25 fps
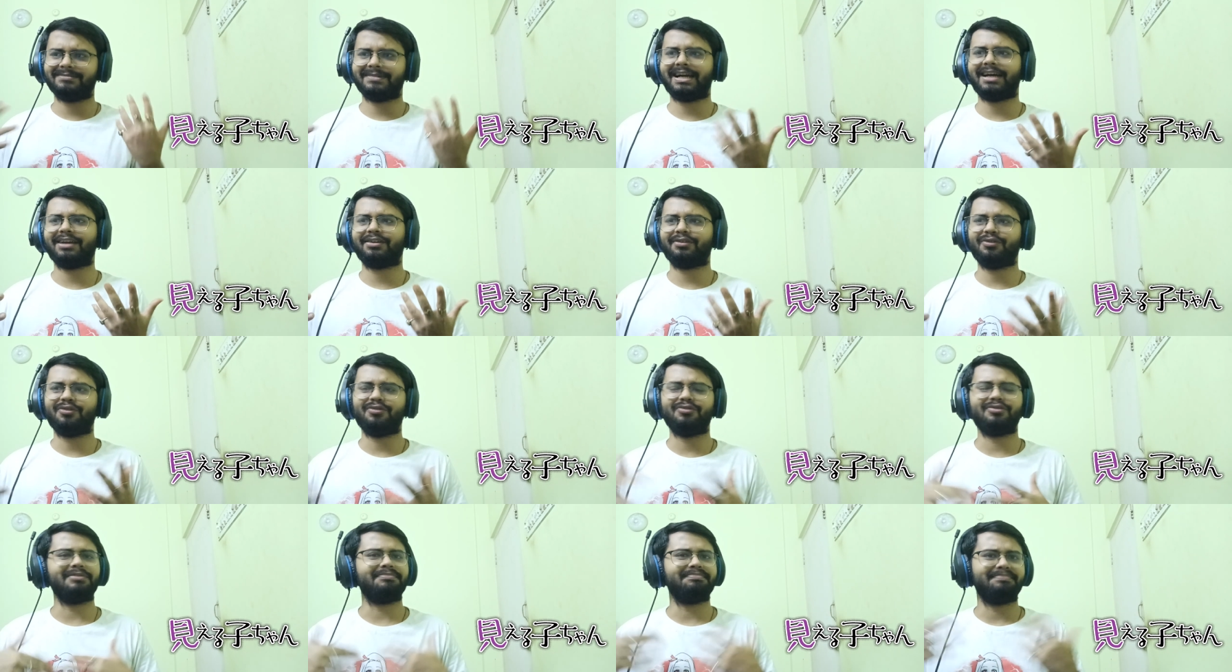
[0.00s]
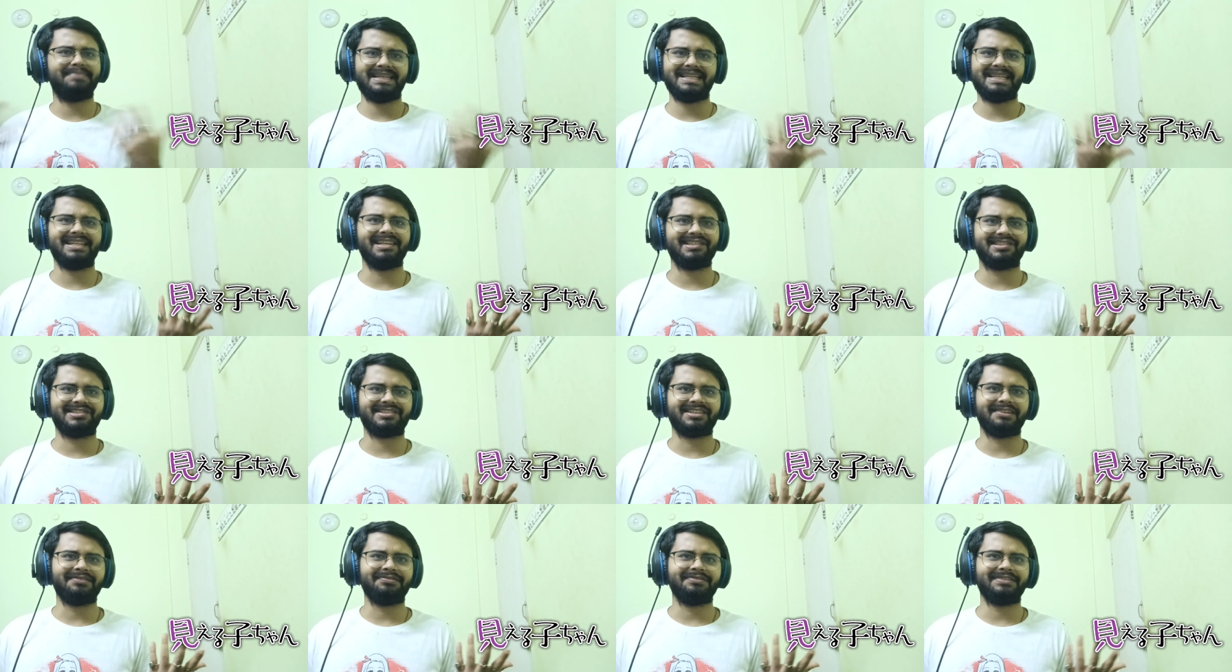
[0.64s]
I don't know, repeating
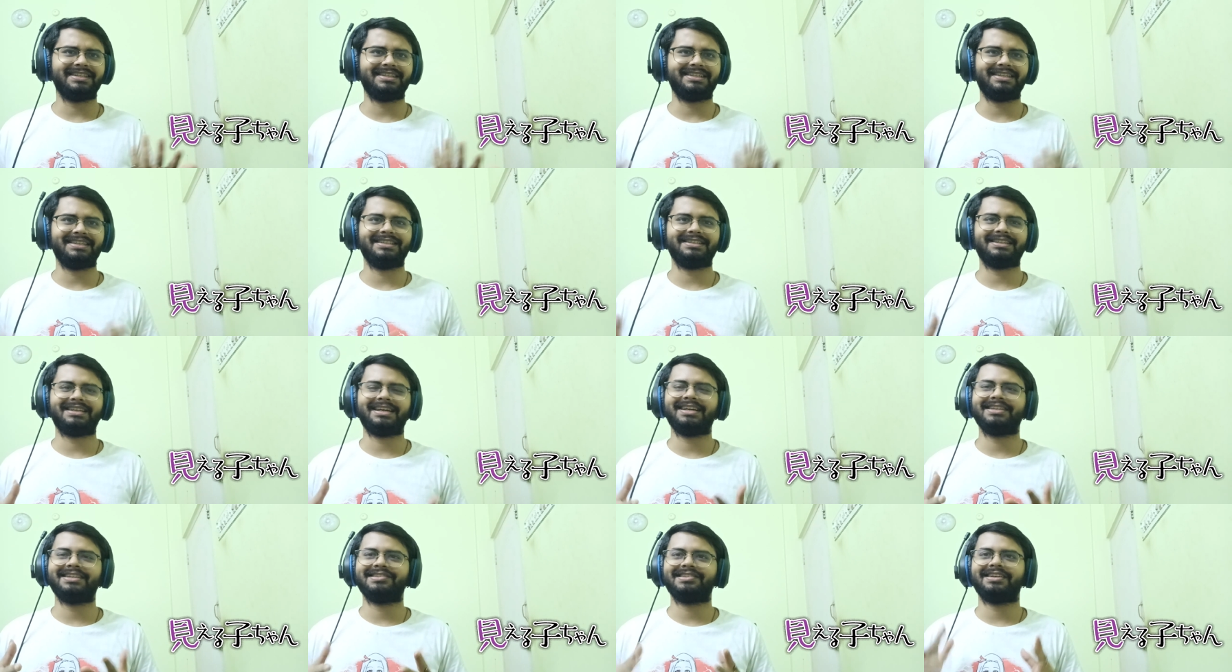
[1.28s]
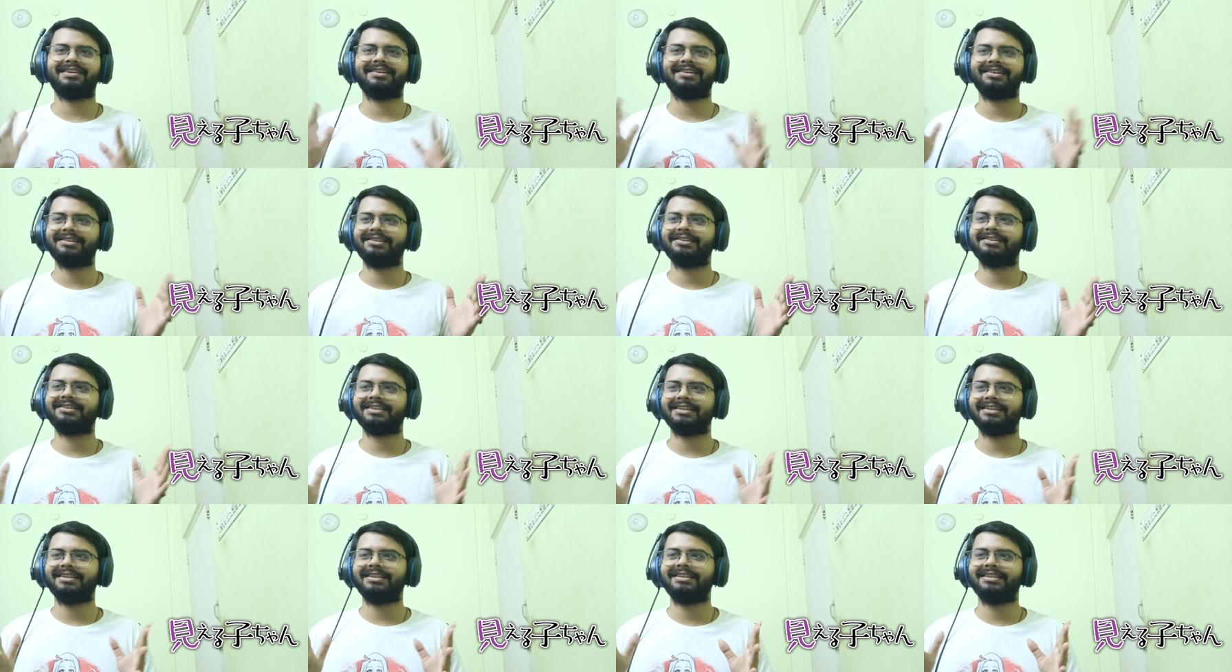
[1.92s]
stuff that it has
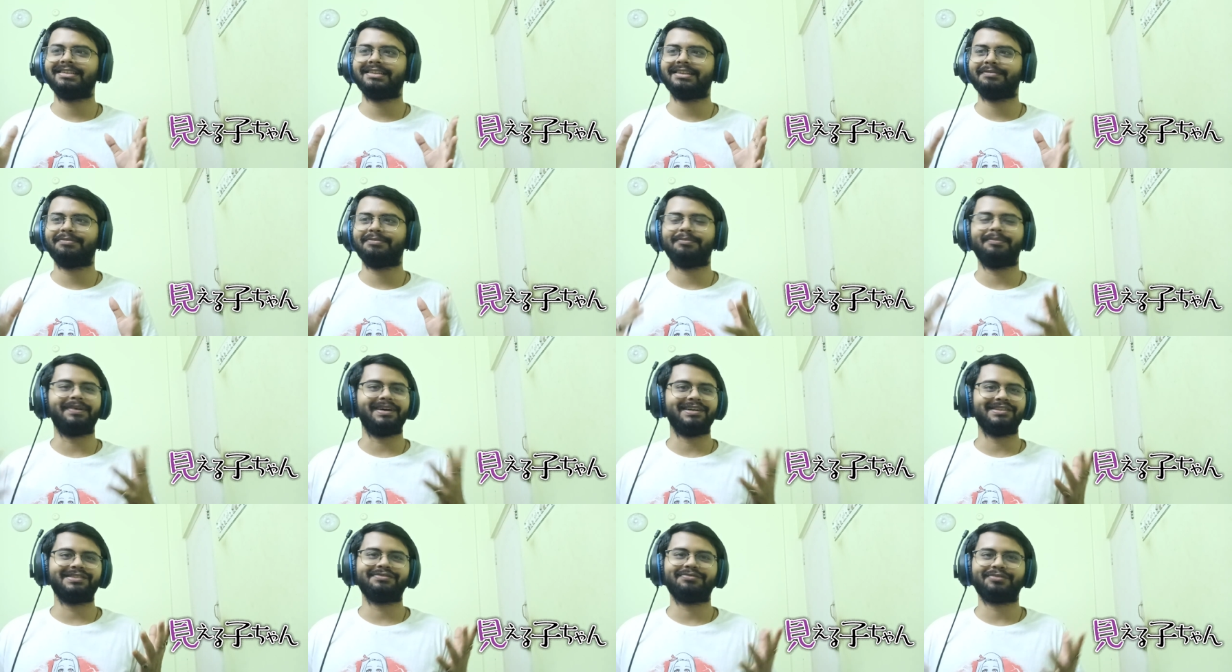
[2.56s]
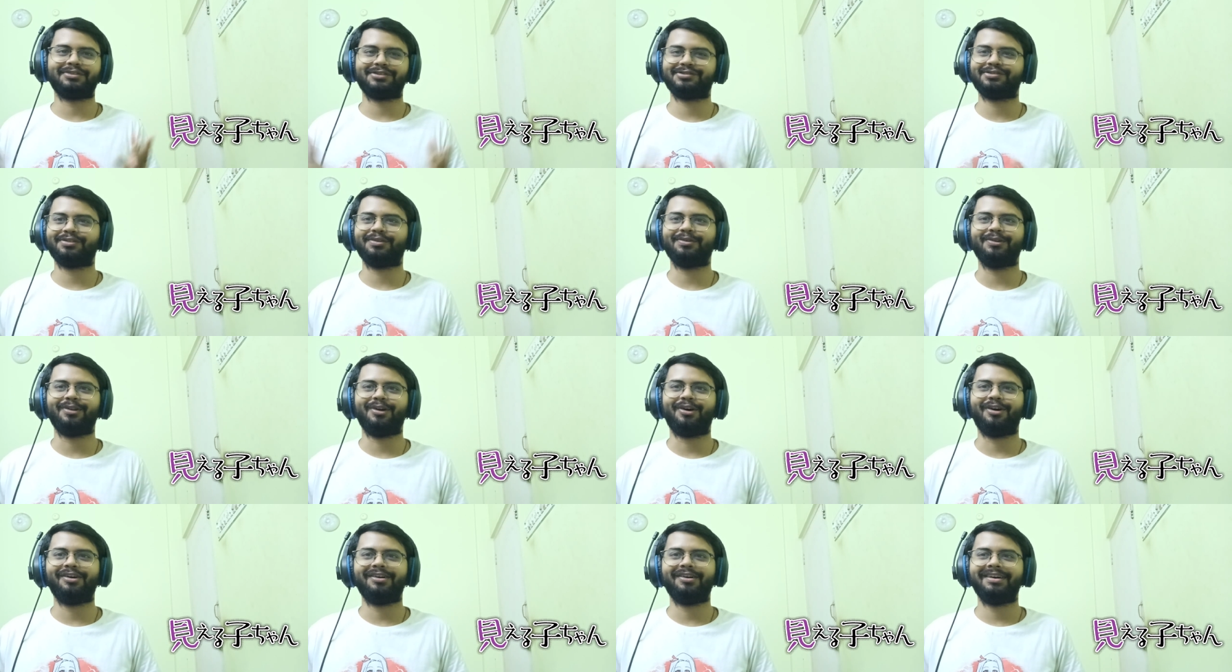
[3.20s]
heard in the bus for so
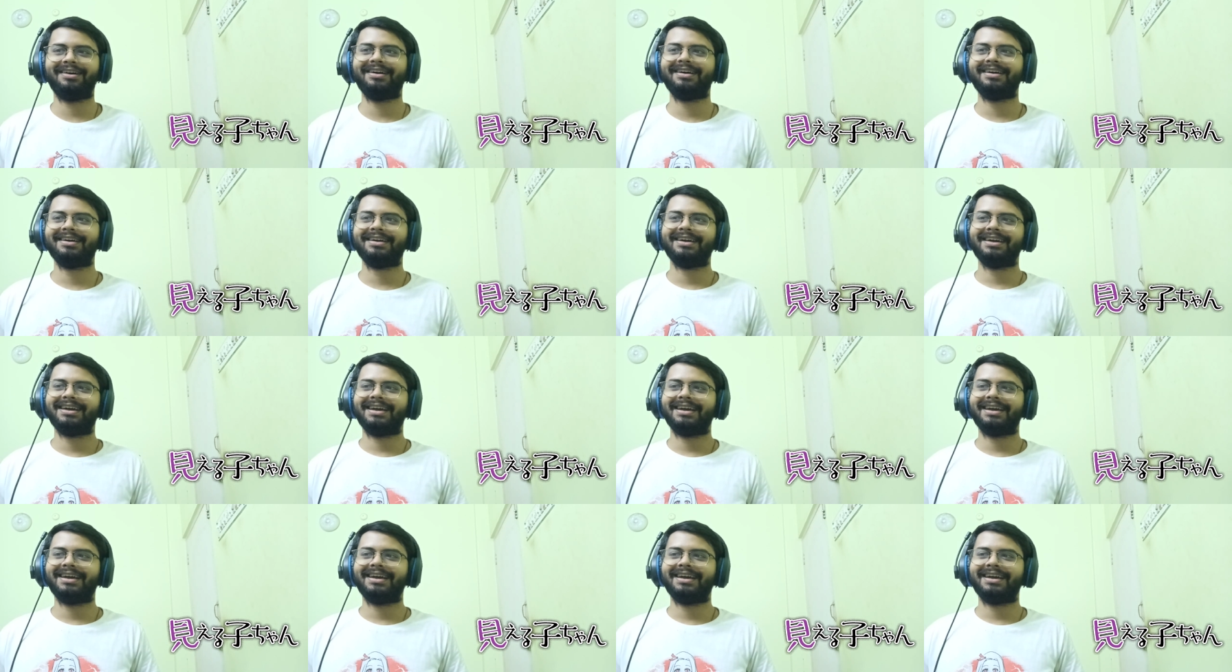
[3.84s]
long.